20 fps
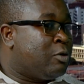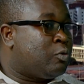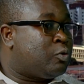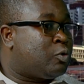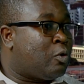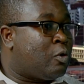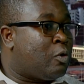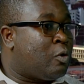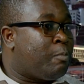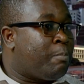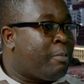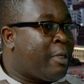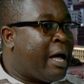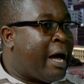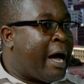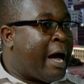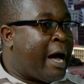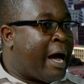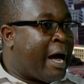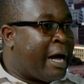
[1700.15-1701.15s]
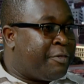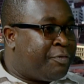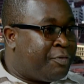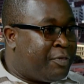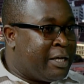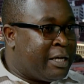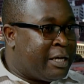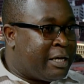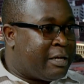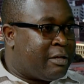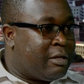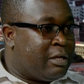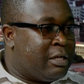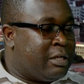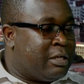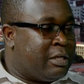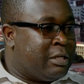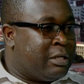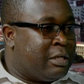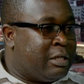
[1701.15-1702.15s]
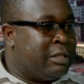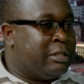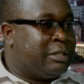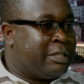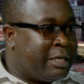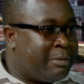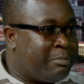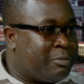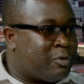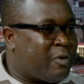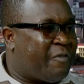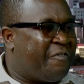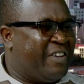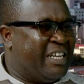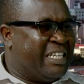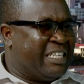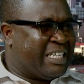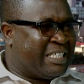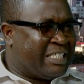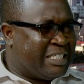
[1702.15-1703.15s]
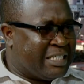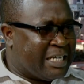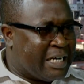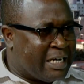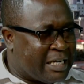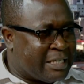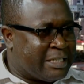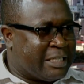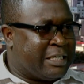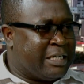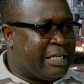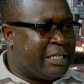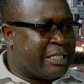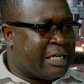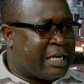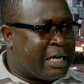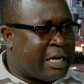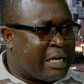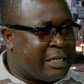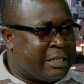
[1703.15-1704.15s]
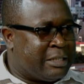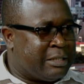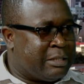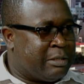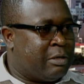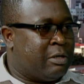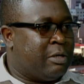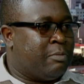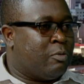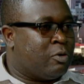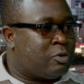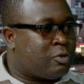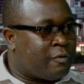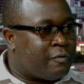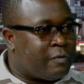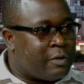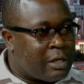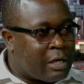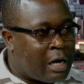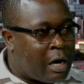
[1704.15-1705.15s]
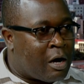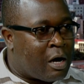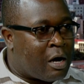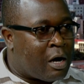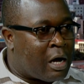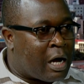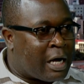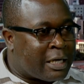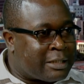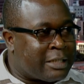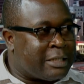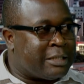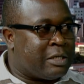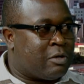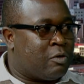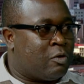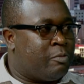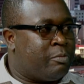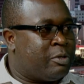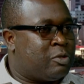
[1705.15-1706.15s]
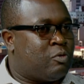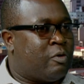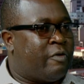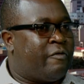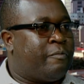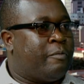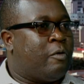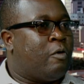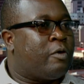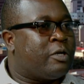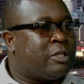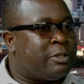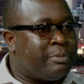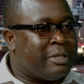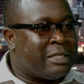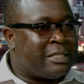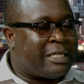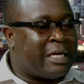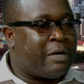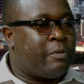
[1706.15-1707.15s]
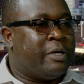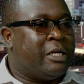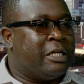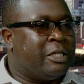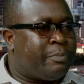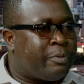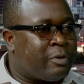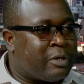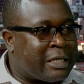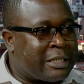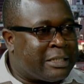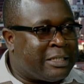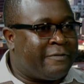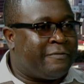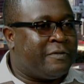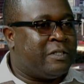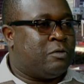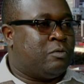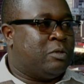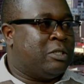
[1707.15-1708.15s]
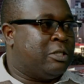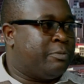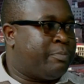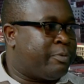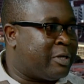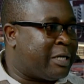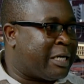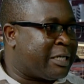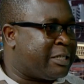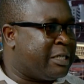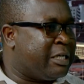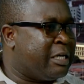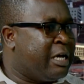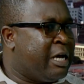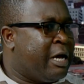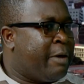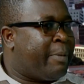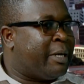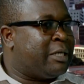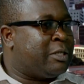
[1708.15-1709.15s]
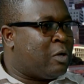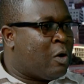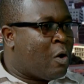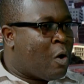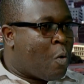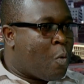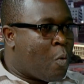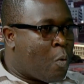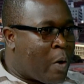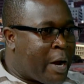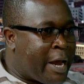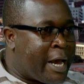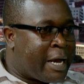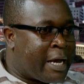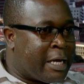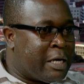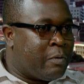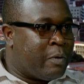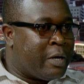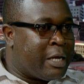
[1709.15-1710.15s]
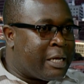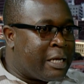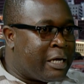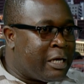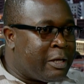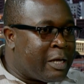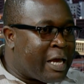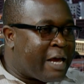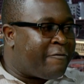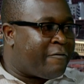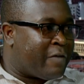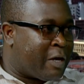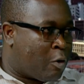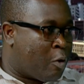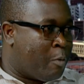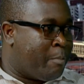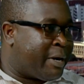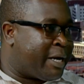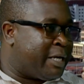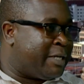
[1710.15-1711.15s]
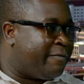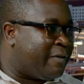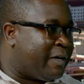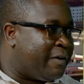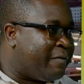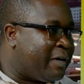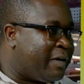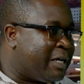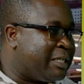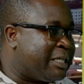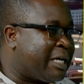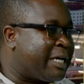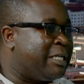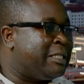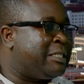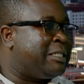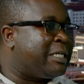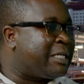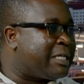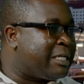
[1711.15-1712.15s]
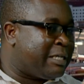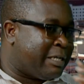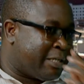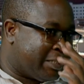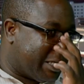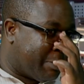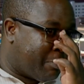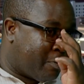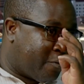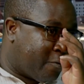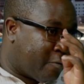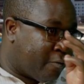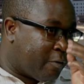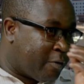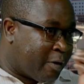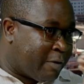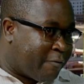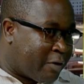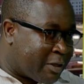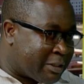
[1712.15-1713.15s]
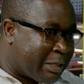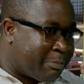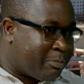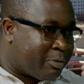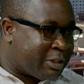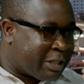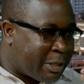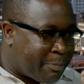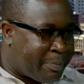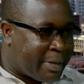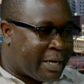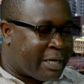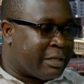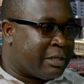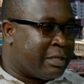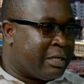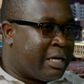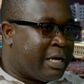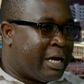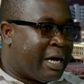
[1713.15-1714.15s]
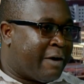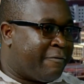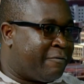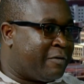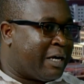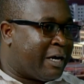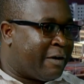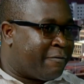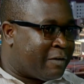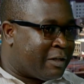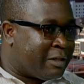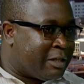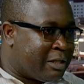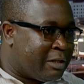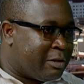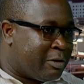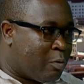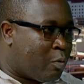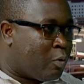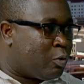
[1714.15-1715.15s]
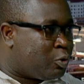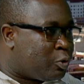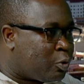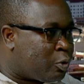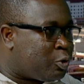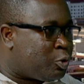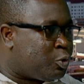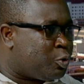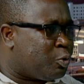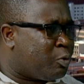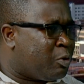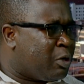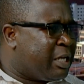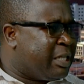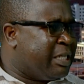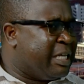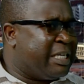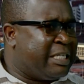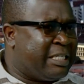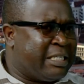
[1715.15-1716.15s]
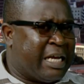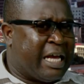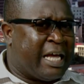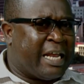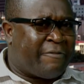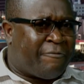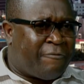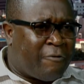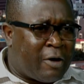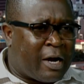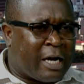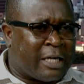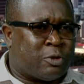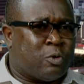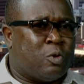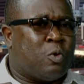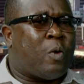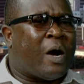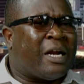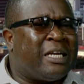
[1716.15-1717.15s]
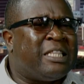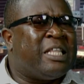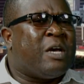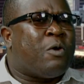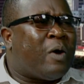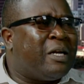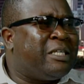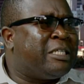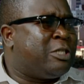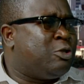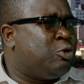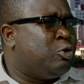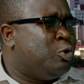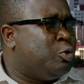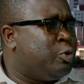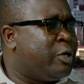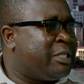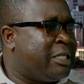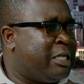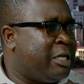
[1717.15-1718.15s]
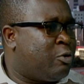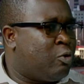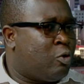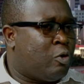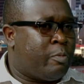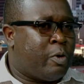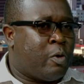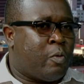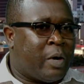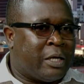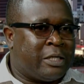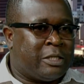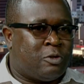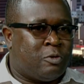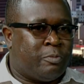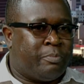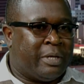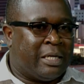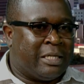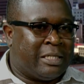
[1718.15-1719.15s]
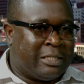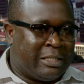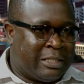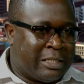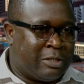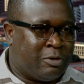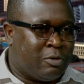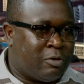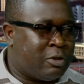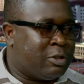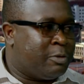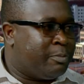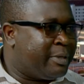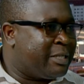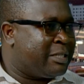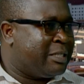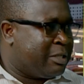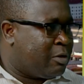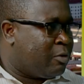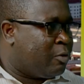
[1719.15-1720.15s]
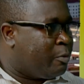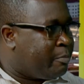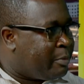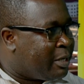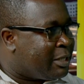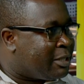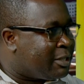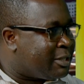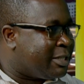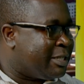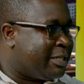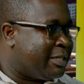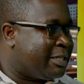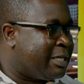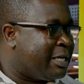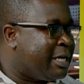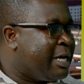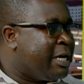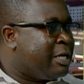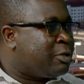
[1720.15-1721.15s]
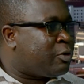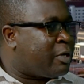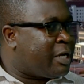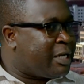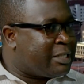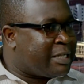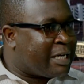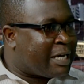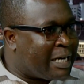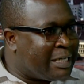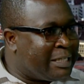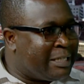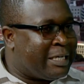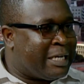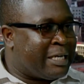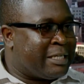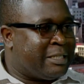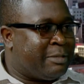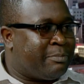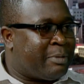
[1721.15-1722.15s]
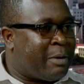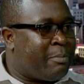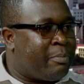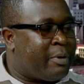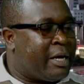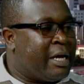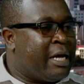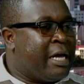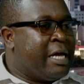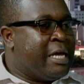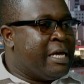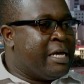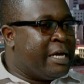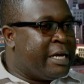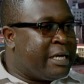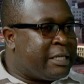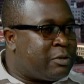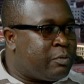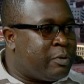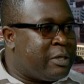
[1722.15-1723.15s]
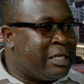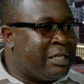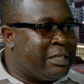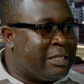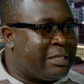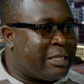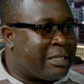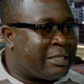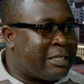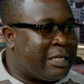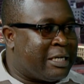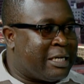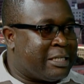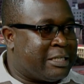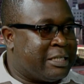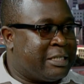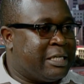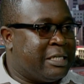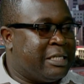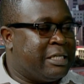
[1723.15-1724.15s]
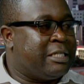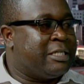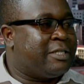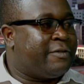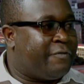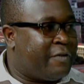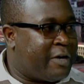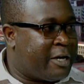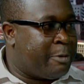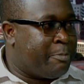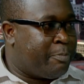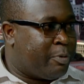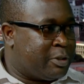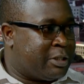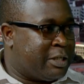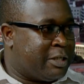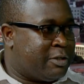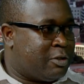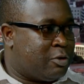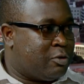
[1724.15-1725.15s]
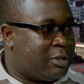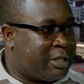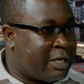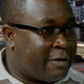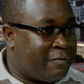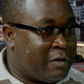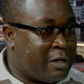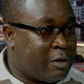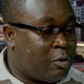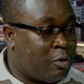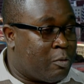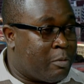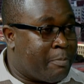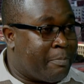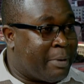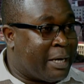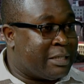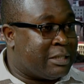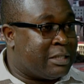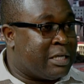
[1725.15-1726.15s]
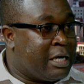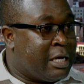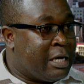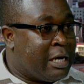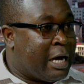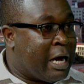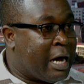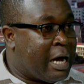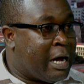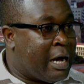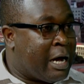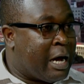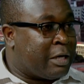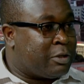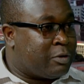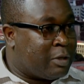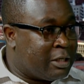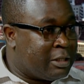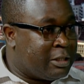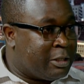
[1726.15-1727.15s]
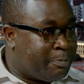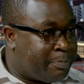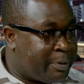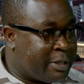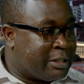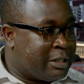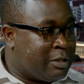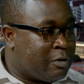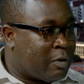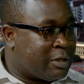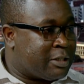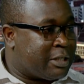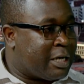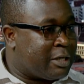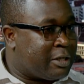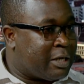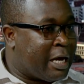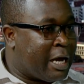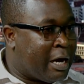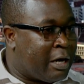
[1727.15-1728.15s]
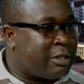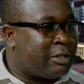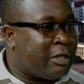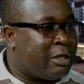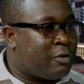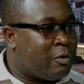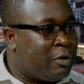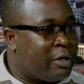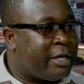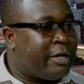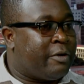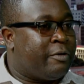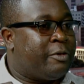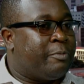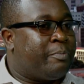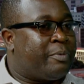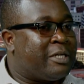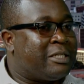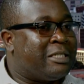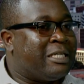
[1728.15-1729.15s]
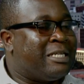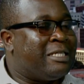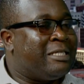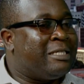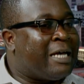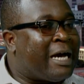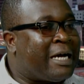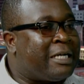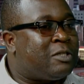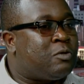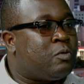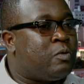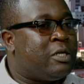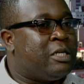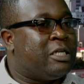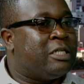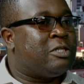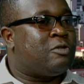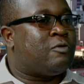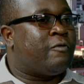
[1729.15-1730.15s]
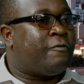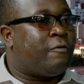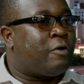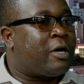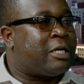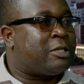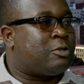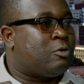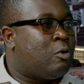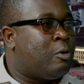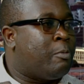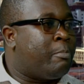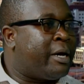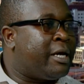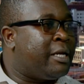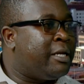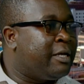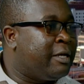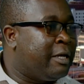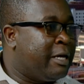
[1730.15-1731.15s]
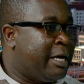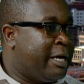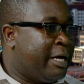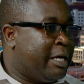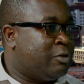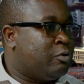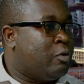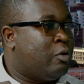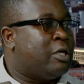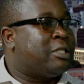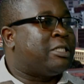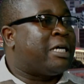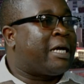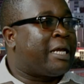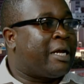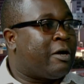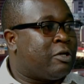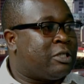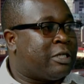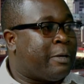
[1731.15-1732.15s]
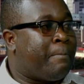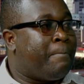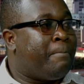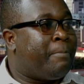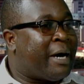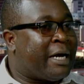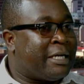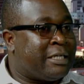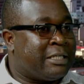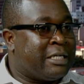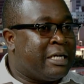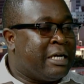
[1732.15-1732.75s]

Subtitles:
So I think in terms of industrialization as a country, and most of the us as economists, we have always been saying we need productivity, we need production. But where can we really have a comparative advantage? I can take example for example Japan. After the World War II, they had a focus on what they wanted to do as an economy, wanted to be a technology-based economy, etc. So as a country like Zimbabwe, yes, we need industrialization. It is very important to drive the economy. But actually, the president was, I actually concur with the president that we need to focus on mining as well as agriculture. But